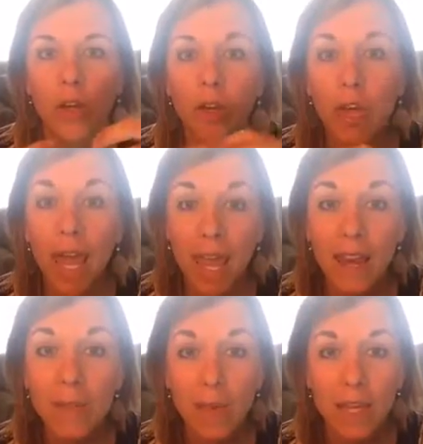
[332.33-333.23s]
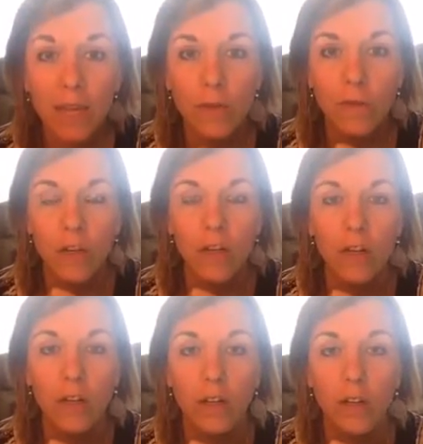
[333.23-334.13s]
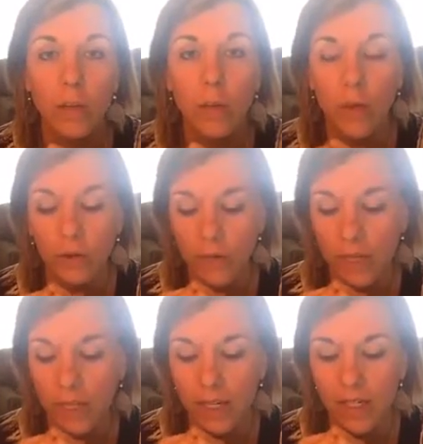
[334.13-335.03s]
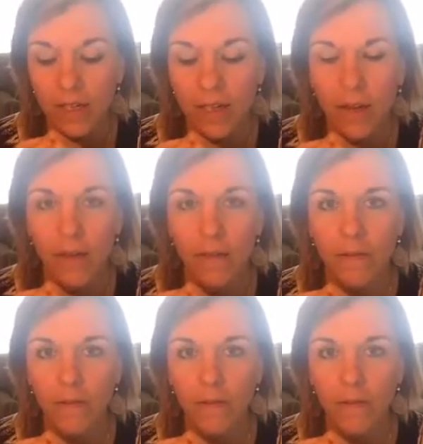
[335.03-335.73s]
can make you feel more feelings of